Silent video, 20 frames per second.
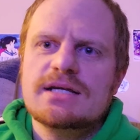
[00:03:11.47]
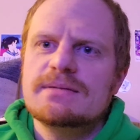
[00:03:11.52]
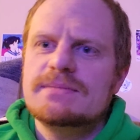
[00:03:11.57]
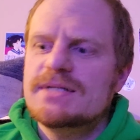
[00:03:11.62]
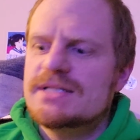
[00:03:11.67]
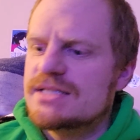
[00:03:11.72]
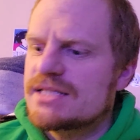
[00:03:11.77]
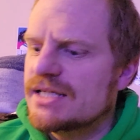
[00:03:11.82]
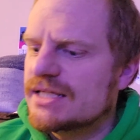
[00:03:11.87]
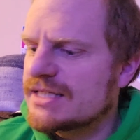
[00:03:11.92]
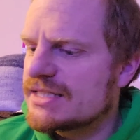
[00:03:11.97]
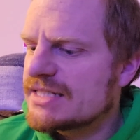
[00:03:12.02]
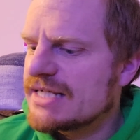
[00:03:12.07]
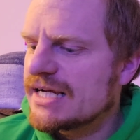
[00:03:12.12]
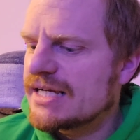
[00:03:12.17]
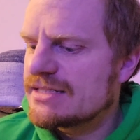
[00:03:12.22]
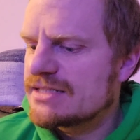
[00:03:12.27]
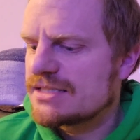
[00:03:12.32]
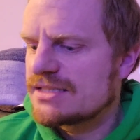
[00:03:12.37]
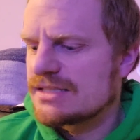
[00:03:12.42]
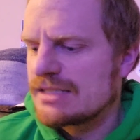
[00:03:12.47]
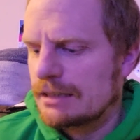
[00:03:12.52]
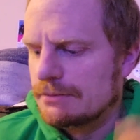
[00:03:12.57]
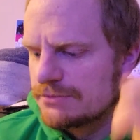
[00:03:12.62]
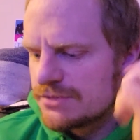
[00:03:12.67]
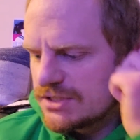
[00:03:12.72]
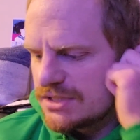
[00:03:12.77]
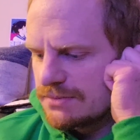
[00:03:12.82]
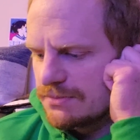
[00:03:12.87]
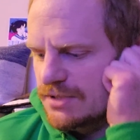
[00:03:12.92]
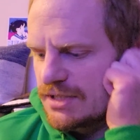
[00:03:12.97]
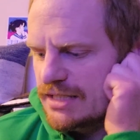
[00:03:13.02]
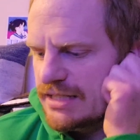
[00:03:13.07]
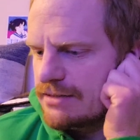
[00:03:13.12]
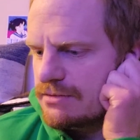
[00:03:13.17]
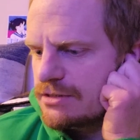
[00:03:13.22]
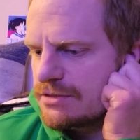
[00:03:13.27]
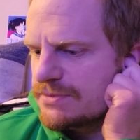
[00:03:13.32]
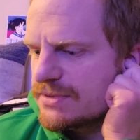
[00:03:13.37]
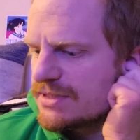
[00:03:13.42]
I mean, it's got some
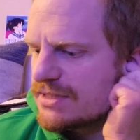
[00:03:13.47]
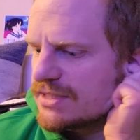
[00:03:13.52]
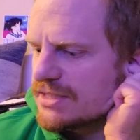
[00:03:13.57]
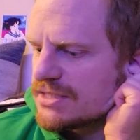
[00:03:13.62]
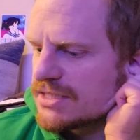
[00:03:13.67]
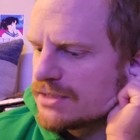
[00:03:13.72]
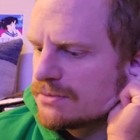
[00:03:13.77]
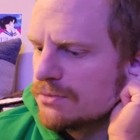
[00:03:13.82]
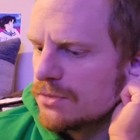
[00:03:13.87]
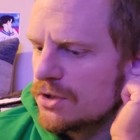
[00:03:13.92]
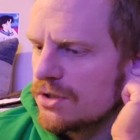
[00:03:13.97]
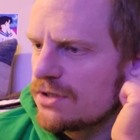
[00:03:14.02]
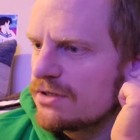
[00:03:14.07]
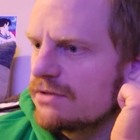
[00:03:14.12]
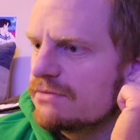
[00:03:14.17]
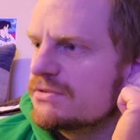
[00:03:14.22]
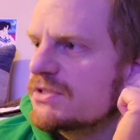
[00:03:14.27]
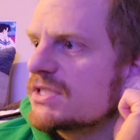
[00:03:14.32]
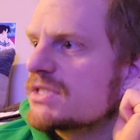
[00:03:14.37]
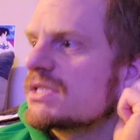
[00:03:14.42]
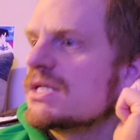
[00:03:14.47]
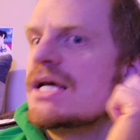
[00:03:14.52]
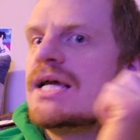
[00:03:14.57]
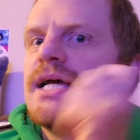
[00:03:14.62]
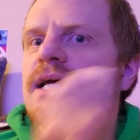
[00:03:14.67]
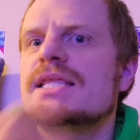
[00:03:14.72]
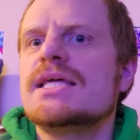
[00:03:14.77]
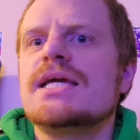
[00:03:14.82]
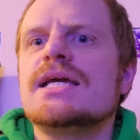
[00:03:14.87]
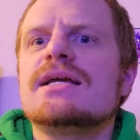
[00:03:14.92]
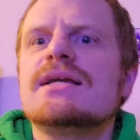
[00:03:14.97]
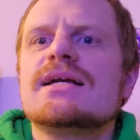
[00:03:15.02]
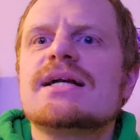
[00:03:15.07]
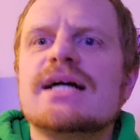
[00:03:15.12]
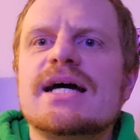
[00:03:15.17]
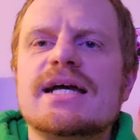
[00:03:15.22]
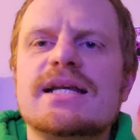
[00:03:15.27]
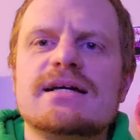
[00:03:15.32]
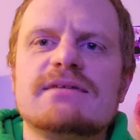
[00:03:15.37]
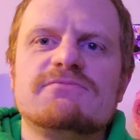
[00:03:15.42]
similarities, but this is more of just the
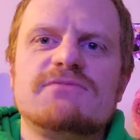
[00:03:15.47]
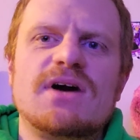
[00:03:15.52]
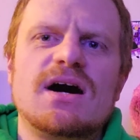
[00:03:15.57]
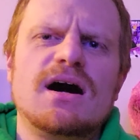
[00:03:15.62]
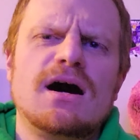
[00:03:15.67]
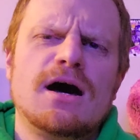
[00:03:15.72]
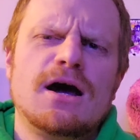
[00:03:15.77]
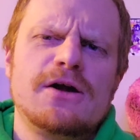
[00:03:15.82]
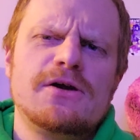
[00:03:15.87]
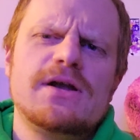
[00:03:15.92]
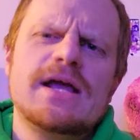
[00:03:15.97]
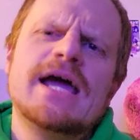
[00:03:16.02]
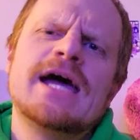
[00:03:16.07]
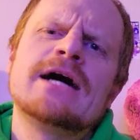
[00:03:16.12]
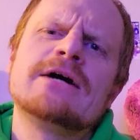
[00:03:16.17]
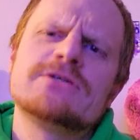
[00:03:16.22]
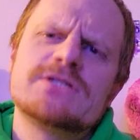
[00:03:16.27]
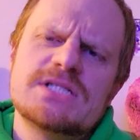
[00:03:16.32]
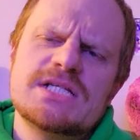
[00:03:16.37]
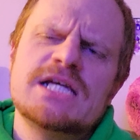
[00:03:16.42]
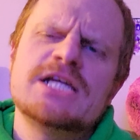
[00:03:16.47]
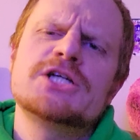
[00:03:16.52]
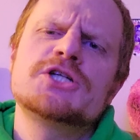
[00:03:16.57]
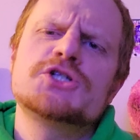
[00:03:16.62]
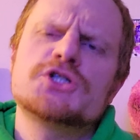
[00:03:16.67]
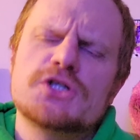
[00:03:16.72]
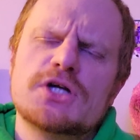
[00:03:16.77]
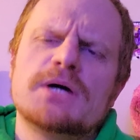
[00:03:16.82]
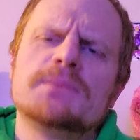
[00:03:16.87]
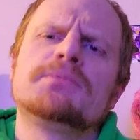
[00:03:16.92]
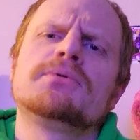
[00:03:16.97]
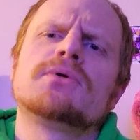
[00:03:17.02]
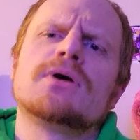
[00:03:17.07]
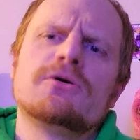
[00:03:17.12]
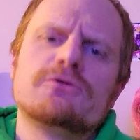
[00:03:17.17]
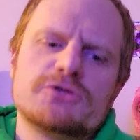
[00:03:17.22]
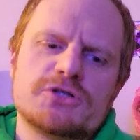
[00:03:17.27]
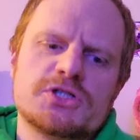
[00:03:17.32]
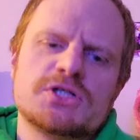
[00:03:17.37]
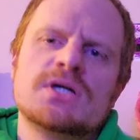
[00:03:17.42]
kind of art house-ish
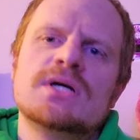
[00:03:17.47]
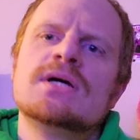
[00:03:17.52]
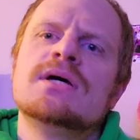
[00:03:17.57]
approach.